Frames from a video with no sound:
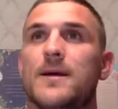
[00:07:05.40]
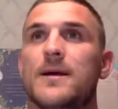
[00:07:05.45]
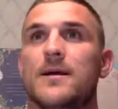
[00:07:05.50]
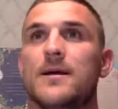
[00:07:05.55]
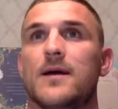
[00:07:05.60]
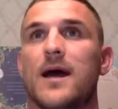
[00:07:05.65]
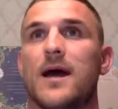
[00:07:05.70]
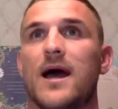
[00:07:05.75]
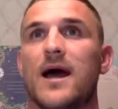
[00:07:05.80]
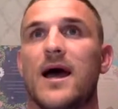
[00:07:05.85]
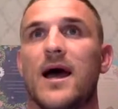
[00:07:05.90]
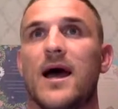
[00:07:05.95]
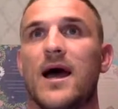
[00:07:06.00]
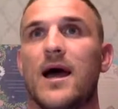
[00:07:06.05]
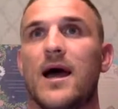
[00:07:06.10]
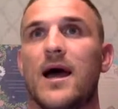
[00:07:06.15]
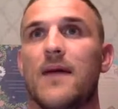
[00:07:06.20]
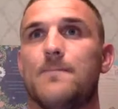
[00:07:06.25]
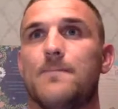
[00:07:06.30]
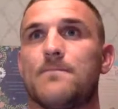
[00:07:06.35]

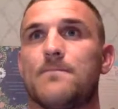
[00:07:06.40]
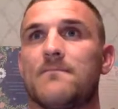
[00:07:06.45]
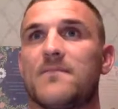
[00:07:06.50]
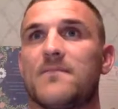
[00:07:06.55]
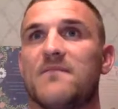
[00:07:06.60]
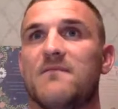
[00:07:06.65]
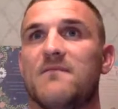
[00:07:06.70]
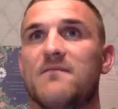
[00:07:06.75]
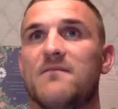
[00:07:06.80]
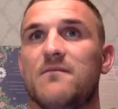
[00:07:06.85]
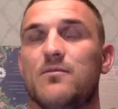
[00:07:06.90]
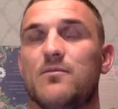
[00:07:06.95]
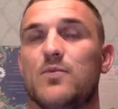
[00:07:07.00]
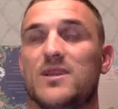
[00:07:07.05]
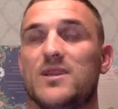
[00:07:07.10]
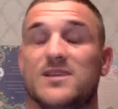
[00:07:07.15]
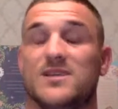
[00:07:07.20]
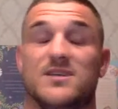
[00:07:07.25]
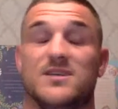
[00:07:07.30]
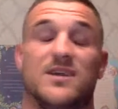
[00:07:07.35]

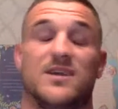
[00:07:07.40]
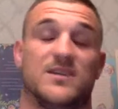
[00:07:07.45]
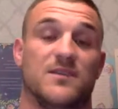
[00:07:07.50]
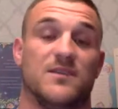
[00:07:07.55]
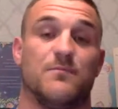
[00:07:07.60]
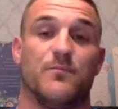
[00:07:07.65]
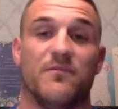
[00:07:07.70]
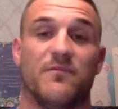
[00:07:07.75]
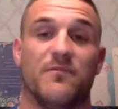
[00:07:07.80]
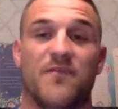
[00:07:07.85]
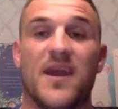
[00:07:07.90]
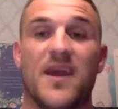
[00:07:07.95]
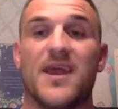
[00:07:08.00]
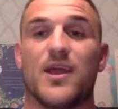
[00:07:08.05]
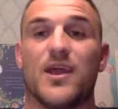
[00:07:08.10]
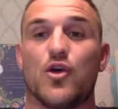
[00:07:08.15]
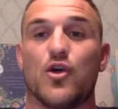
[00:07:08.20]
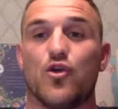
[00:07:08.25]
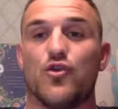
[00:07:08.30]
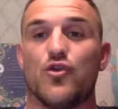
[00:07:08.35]
it's a
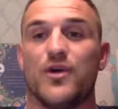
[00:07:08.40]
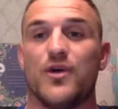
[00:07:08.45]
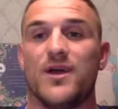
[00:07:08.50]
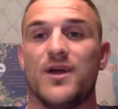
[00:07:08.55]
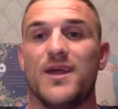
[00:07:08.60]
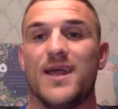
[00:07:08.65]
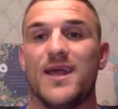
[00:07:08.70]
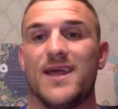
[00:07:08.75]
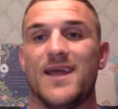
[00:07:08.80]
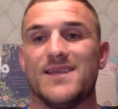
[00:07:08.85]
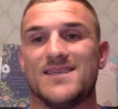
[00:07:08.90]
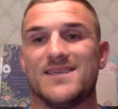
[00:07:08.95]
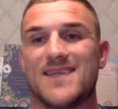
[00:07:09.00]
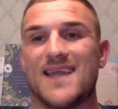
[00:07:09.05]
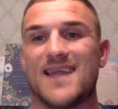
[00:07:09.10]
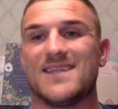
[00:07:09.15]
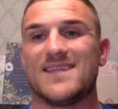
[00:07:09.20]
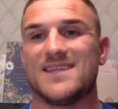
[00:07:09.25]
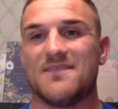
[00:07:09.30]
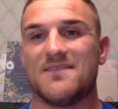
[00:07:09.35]
very good
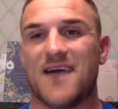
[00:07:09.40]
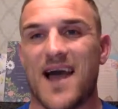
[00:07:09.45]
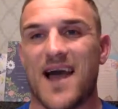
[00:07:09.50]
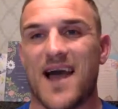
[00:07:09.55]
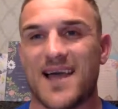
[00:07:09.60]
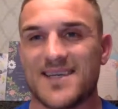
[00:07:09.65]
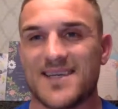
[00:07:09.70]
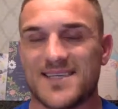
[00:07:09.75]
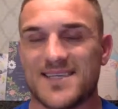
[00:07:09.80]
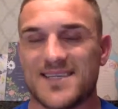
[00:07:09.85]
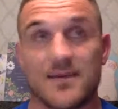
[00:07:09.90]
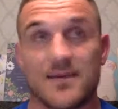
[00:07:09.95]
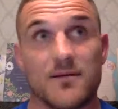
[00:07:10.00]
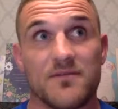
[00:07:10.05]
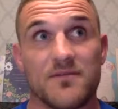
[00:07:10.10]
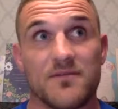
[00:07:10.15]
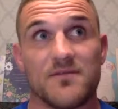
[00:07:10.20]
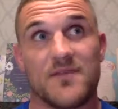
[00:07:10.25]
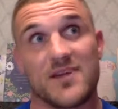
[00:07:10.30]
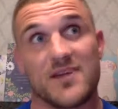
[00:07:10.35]
incentivized,
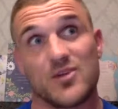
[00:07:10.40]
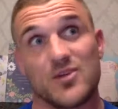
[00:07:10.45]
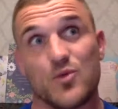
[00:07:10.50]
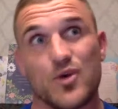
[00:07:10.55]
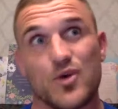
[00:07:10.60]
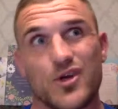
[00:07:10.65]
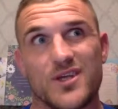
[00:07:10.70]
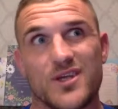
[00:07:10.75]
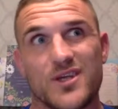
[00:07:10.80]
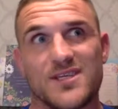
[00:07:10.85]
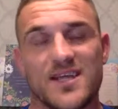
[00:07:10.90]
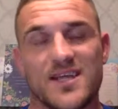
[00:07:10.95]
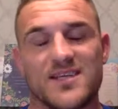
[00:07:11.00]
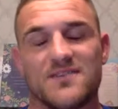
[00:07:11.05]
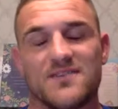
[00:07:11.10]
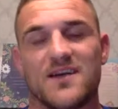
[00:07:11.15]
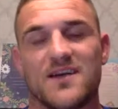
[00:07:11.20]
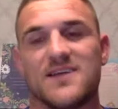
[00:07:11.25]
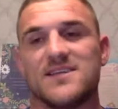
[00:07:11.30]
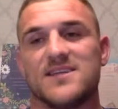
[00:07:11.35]
if that's a word,
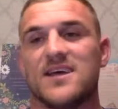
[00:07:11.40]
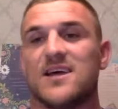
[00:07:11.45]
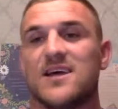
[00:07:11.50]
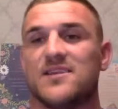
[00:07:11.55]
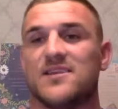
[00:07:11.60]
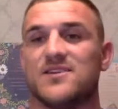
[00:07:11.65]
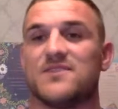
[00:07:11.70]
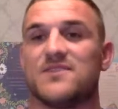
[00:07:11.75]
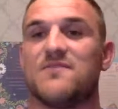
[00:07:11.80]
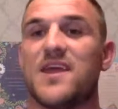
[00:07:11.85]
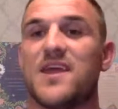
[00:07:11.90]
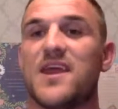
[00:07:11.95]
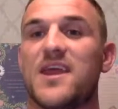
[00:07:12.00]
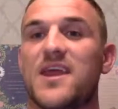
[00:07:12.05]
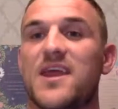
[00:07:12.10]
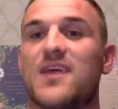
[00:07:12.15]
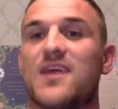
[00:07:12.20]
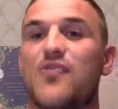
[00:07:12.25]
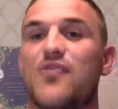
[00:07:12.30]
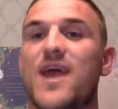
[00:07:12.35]
incentivized. There's a very
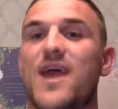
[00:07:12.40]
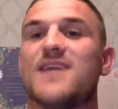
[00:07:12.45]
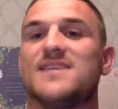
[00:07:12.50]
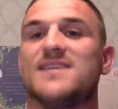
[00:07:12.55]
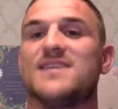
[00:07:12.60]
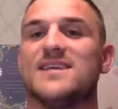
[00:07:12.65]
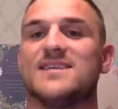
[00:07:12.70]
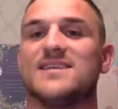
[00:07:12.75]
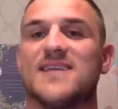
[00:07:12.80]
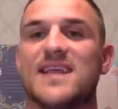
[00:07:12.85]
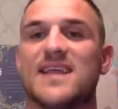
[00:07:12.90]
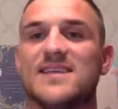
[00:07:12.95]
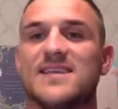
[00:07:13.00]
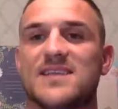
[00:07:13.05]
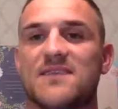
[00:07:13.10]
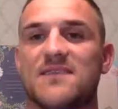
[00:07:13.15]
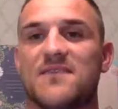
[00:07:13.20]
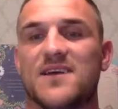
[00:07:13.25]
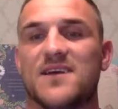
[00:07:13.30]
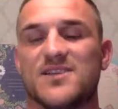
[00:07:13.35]
great
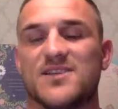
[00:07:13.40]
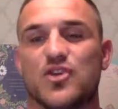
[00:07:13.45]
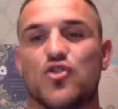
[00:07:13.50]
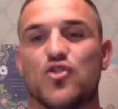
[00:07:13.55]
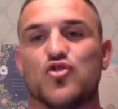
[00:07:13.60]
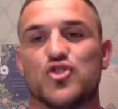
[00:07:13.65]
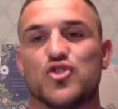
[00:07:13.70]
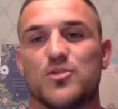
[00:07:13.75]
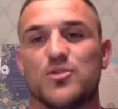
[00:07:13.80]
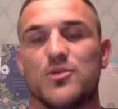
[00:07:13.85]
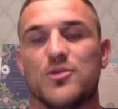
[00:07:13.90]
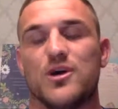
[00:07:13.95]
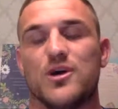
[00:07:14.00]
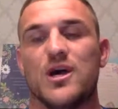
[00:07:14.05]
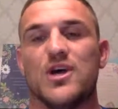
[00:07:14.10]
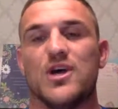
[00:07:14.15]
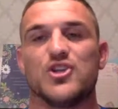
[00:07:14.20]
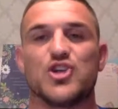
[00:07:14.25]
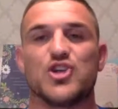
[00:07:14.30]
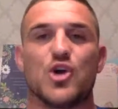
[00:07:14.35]
incentive as a customer
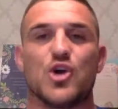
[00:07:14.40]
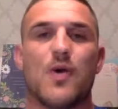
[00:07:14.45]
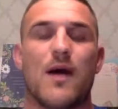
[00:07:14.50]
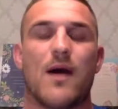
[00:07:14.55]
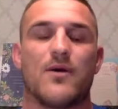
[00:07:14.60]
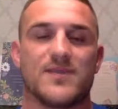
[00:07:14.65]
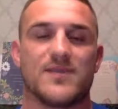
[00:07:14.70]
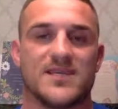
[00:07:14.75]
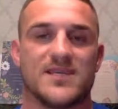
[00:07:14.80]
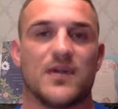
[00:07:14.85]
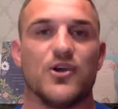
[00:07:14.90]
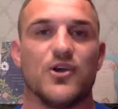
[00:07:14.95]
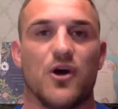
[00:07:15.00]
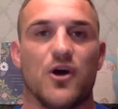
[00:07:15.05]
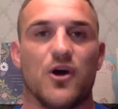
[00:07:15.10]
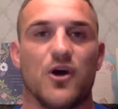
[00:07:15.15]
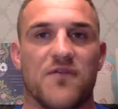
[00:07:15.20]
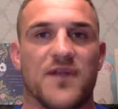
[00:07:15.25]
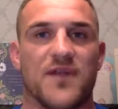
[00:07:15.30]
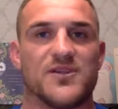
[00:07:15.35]
to go out and tell your
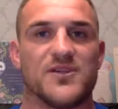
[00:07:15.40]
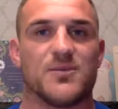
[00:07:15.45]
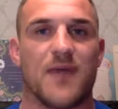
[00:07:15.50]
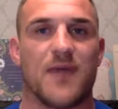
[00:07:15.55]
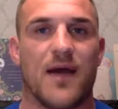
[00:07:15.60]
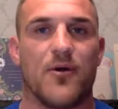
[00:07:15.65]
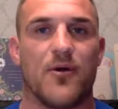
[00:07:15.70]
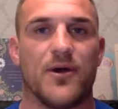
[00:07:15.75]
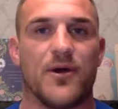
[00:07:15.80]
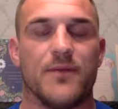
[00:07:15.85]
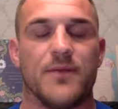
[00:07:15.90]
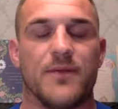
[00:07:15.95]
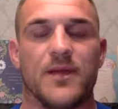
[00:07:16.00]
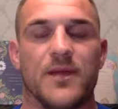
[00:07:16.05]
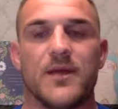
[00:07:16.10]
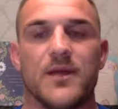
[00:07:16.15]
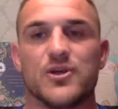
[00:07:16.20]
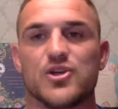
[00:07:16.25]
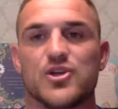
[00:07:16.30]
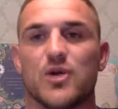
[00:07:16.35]
friends about it.
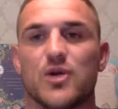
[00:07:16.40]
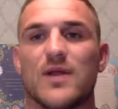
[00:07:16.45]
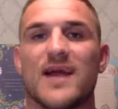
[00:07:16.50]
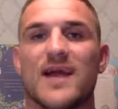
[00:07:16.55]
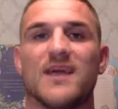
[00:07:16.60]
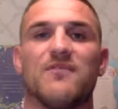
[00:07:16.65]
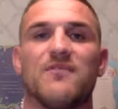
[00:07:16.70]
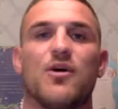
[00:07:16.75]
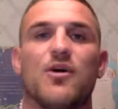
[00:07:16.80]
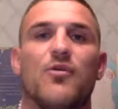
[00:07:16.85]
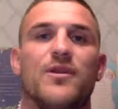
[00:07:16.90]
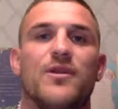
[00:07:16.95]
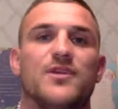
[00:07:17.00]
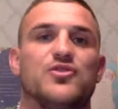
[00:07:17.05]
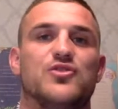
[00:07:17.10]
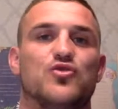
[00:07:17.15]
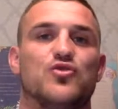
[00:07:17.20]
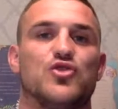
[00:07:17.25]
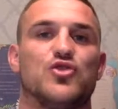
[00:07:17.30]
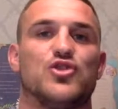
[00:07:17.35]
So like I've already
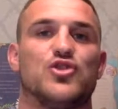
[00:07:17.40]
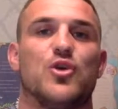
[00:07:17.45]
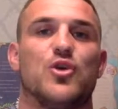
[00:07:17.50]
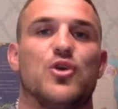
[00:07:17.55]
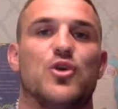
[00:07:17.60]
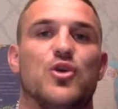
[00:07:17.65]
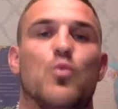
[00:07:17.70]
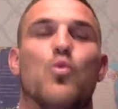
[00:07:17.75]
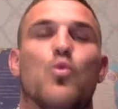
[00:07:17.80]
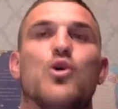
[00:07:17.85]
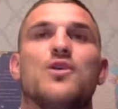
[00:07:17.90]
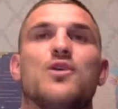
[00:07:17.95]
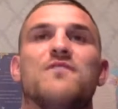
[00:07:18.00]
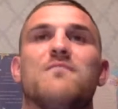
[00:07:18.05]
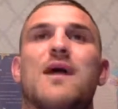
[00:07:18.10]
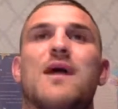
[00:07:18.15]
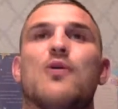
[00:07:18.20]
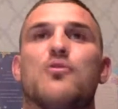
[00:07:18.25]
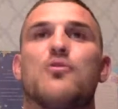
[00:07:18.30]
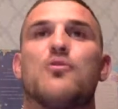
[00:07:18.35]
touched on, word of
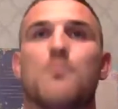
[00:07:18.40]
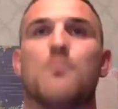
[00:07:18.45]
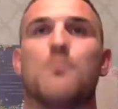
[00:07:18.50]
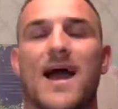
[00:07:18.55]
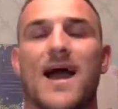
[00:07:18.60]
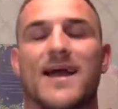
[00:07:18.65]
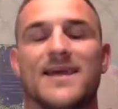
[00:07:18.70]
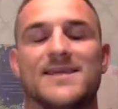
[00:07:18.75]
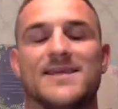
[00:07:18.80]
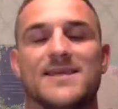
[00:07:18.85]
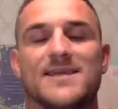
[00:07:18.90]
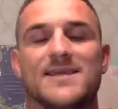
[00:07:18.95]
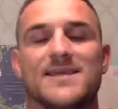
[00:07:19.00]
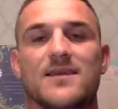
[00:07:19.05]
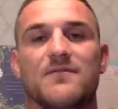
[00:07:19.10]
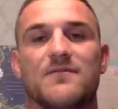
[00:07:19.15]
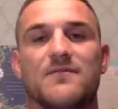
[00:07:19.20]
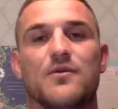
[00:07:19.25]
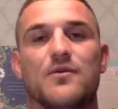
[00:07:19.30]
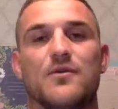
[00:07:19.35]
mouth marketing.
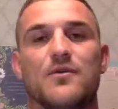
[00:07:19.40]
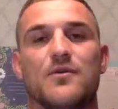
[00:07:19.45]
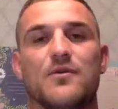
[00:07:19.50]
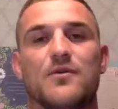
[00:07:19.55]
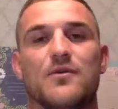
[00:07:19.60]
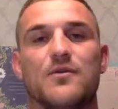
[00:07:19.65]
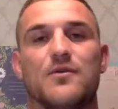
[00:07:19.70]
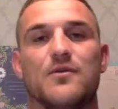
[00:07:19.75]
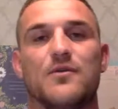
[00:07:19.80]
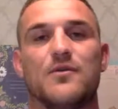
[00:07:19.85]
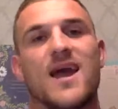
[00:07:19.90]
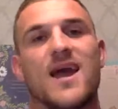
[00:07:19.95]
If you get a